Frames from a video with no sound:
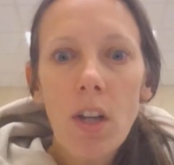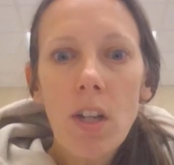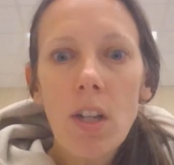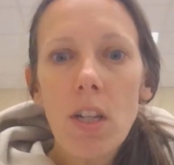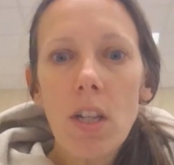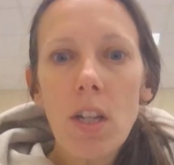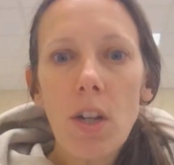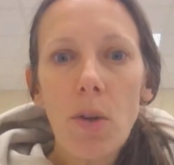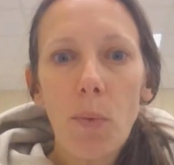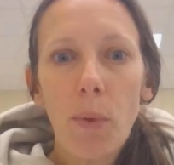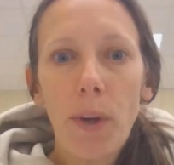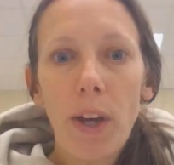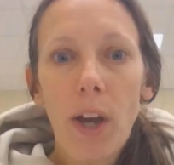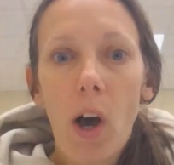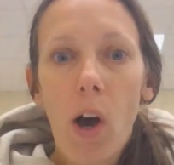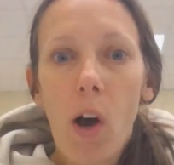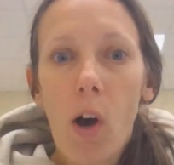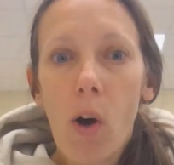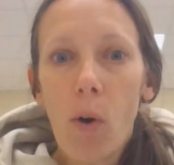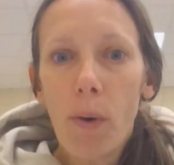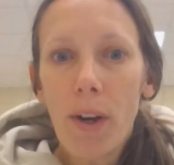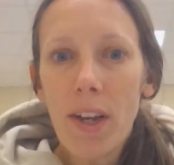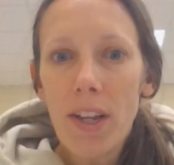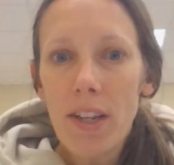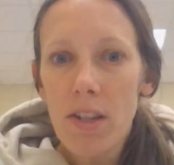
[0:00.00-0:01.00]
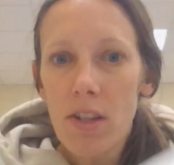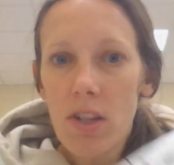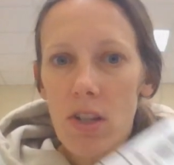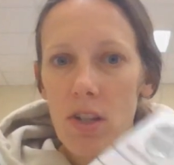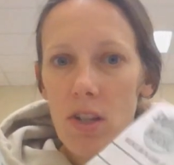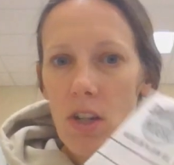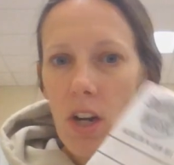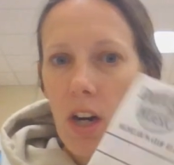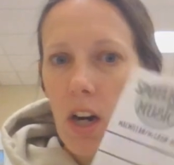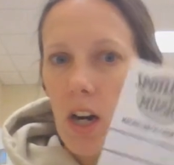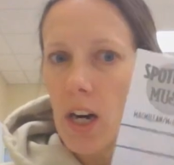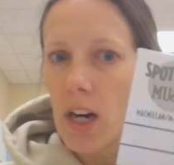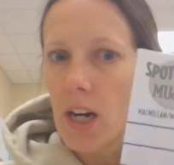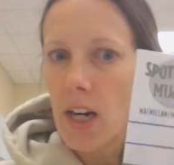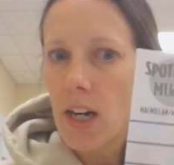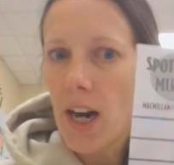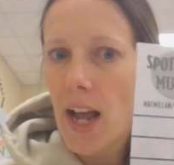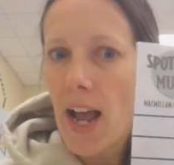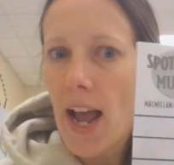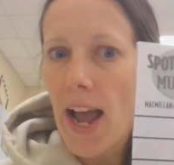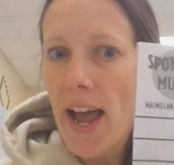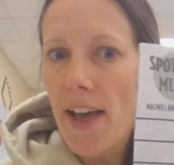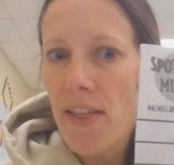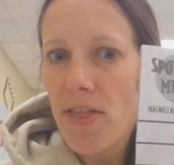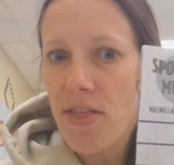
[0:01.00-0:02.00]
So we always start
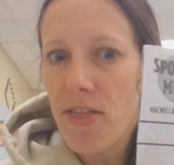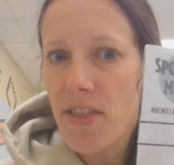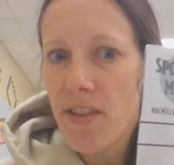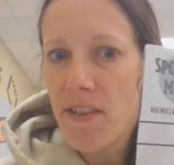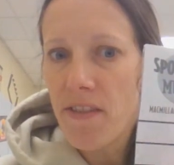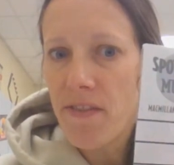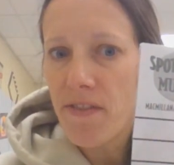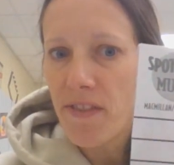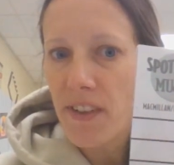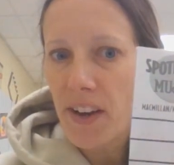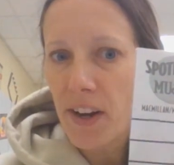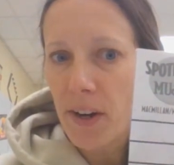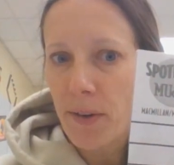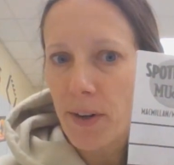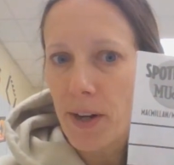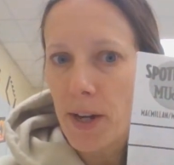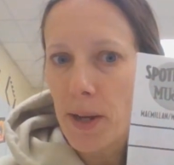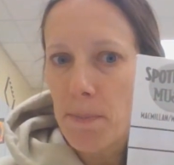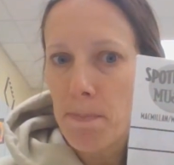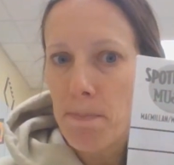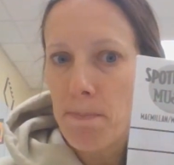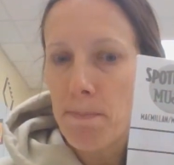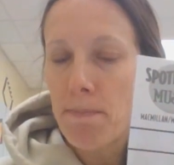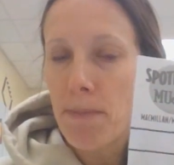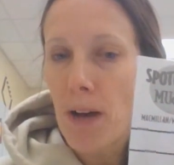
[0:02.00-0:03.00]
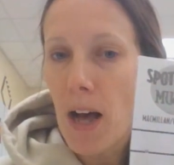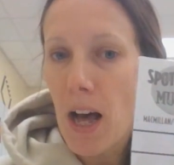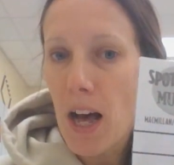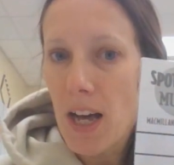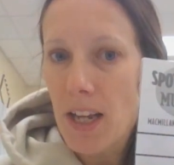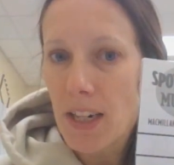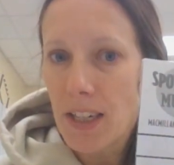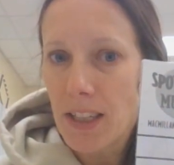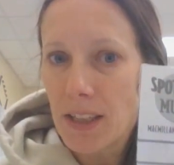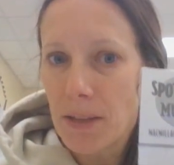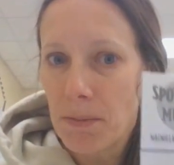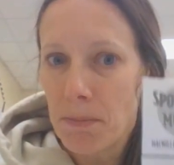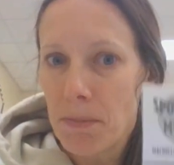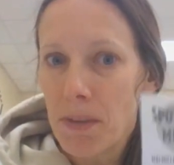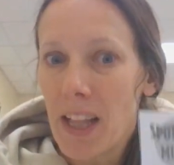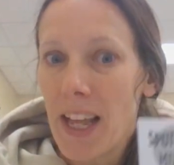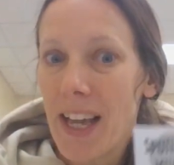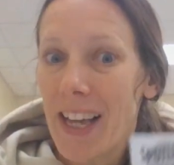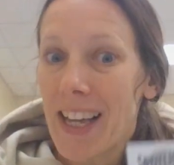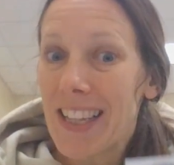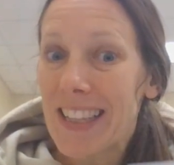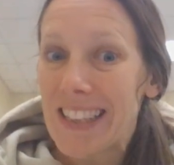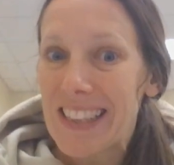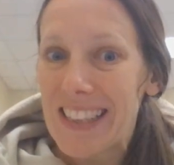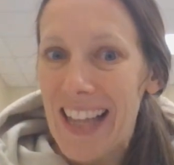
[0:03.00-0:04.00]
at the very bottom,
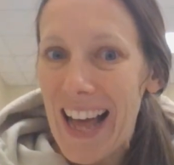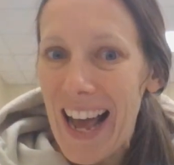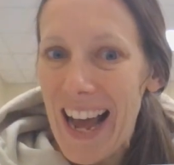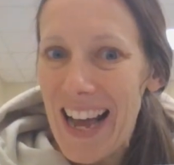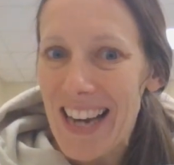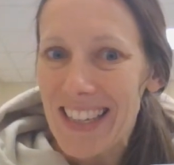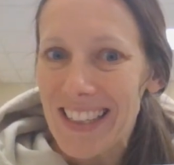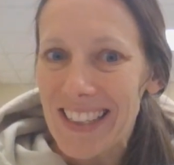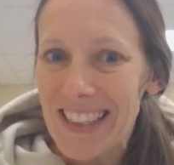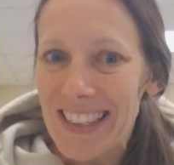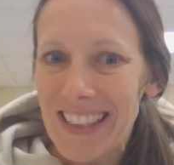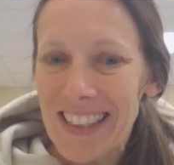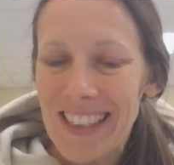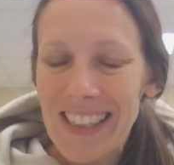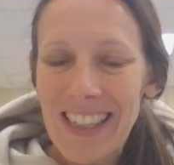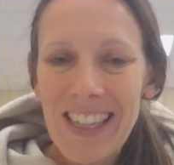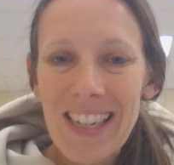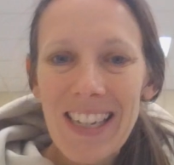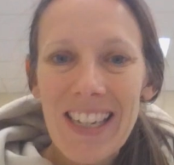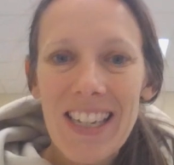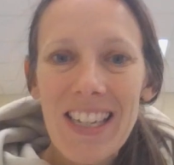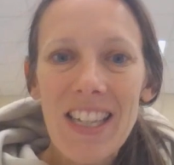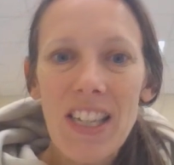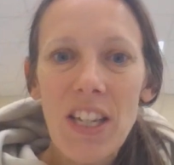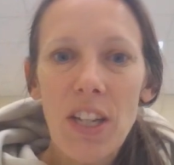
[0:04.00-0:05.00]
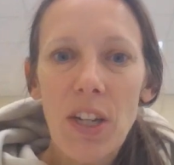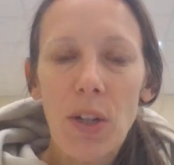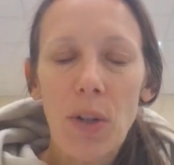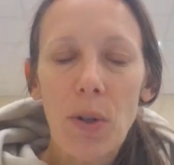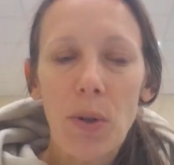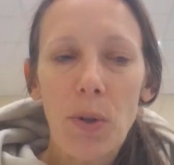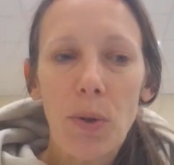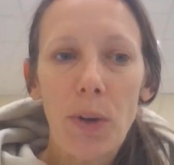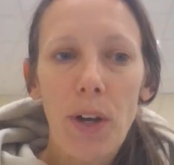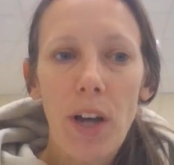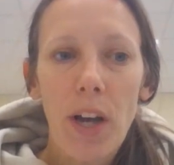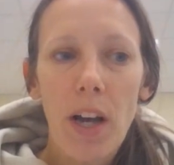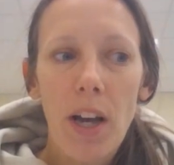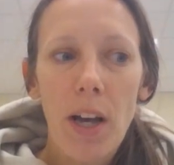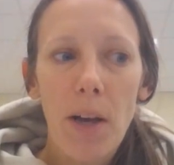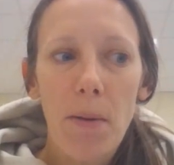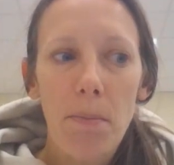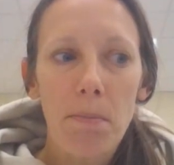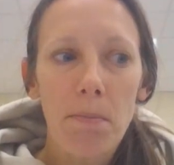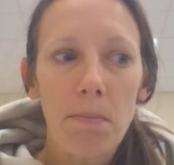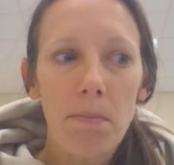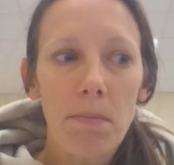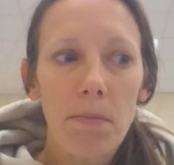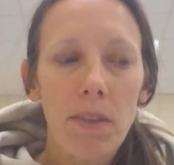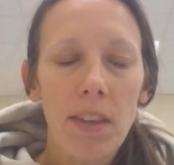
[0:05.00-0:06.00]
like a ladder. So
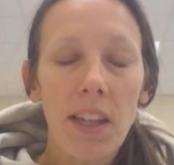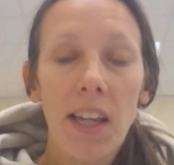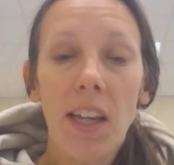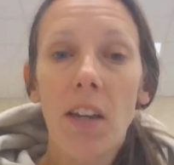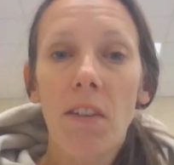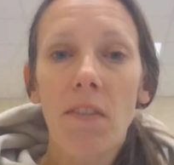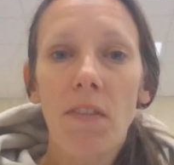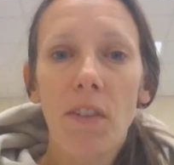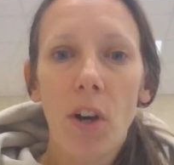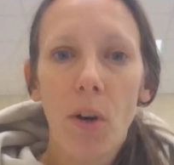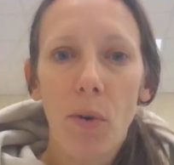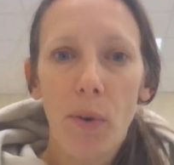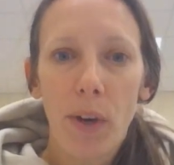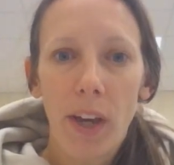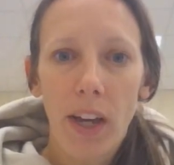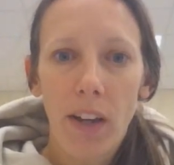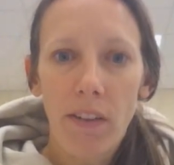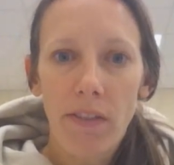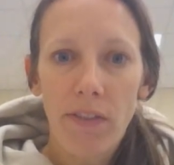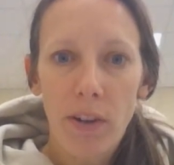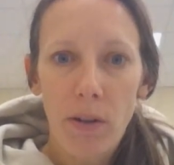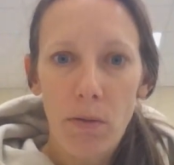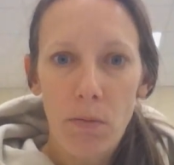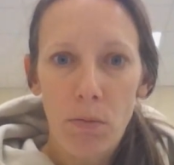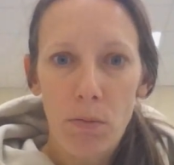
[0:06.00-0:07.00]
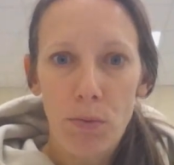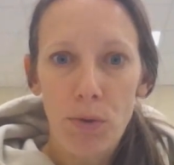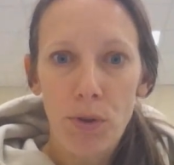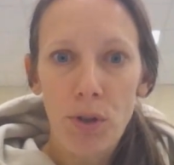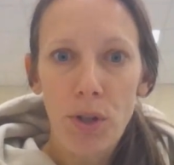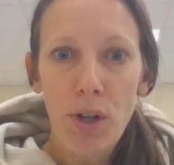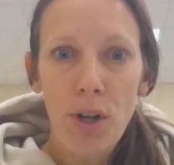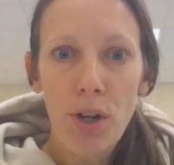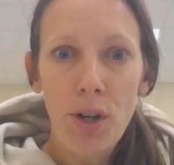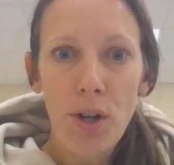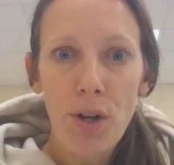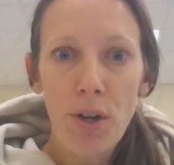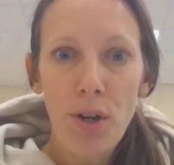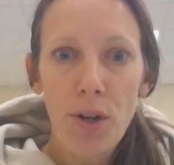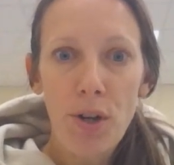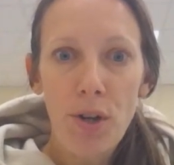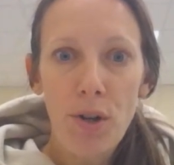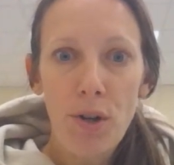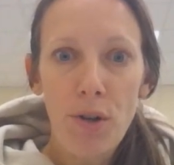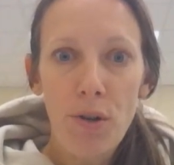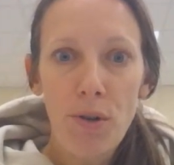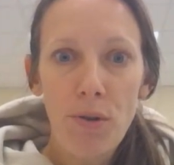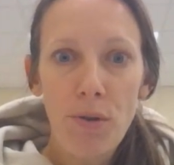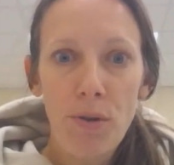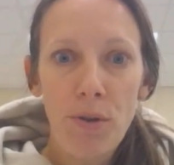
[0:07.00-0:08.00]
think of going from
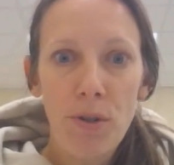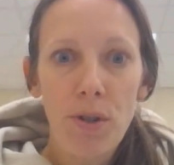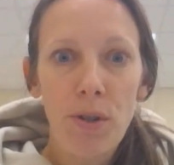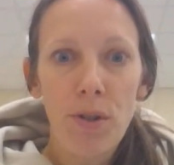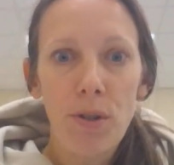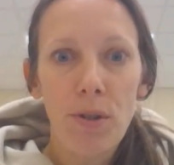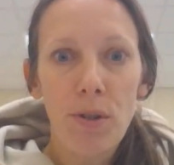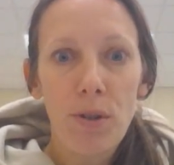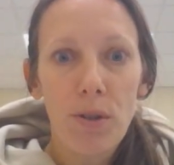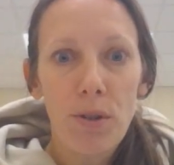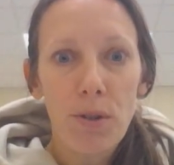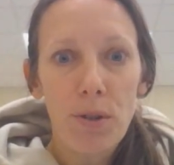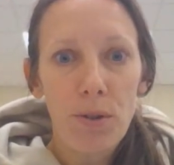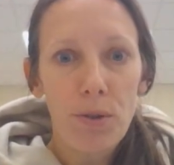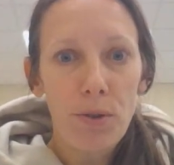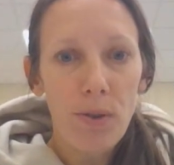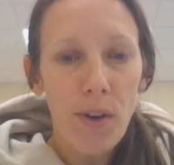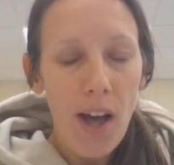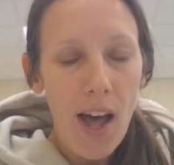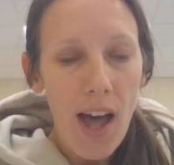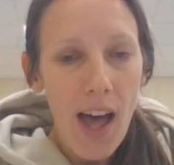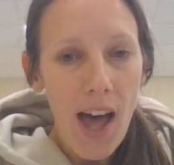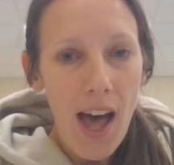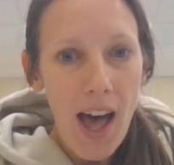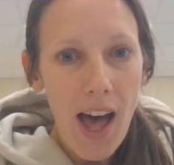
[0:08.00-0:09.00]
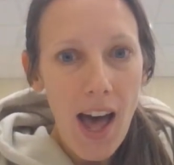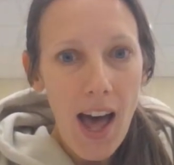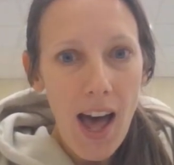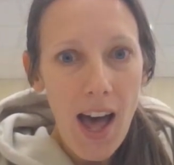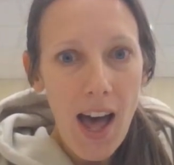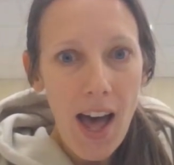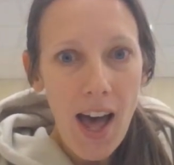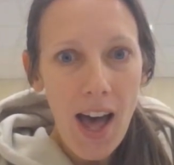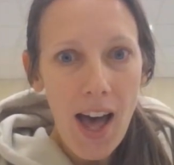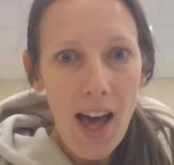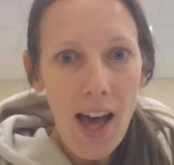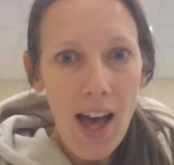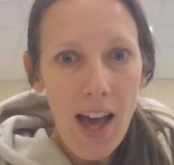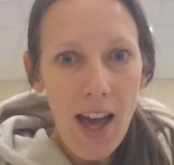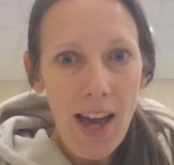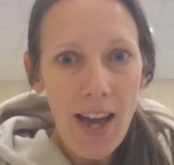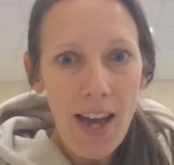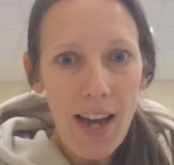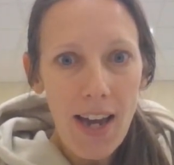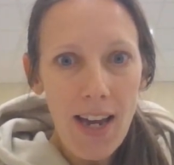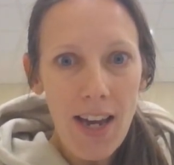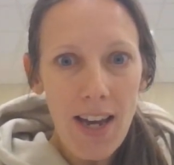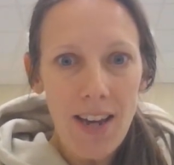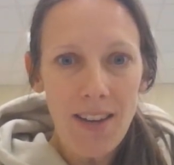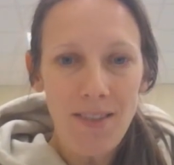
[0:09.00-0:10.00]
low to high.